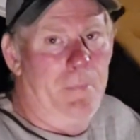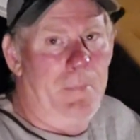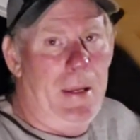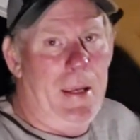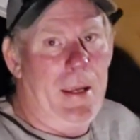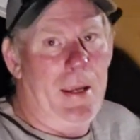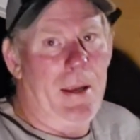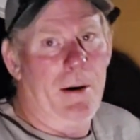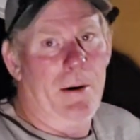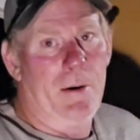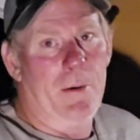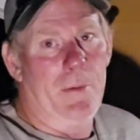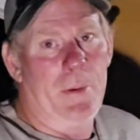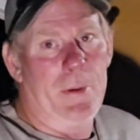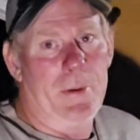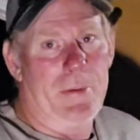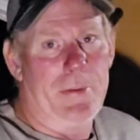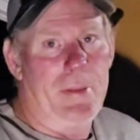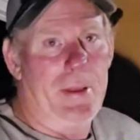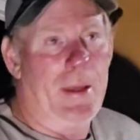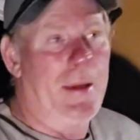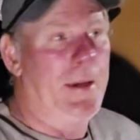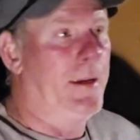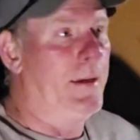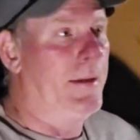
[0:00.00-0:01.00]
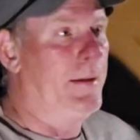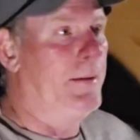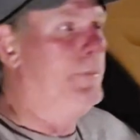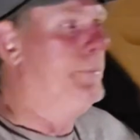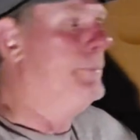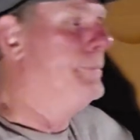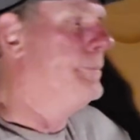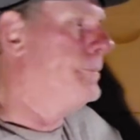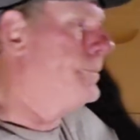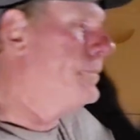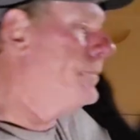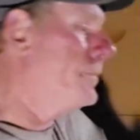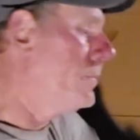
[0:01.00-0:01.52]
me always
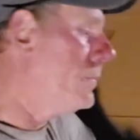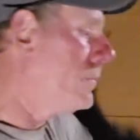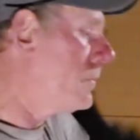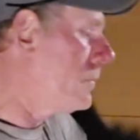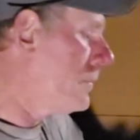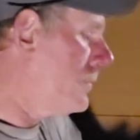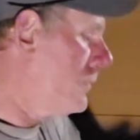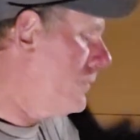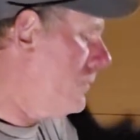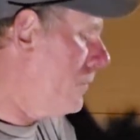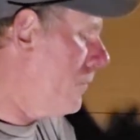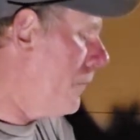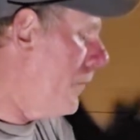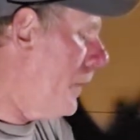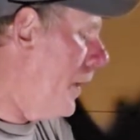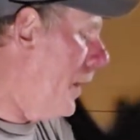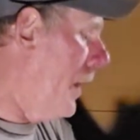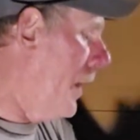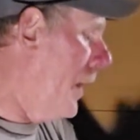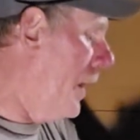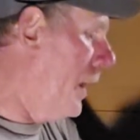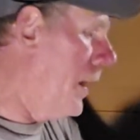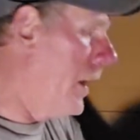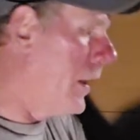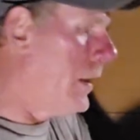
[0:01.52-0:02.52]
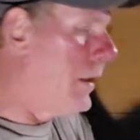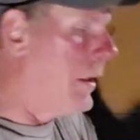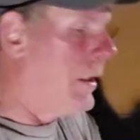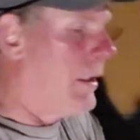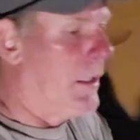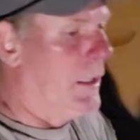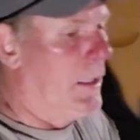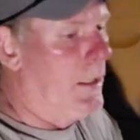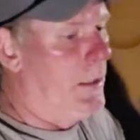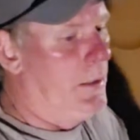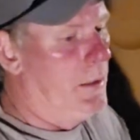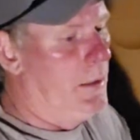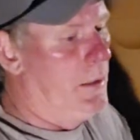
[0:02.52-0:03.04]
thinking, I
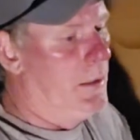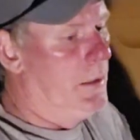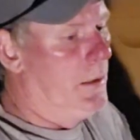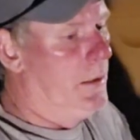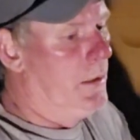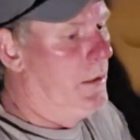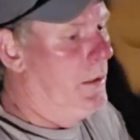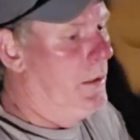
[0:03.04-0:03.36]
thought,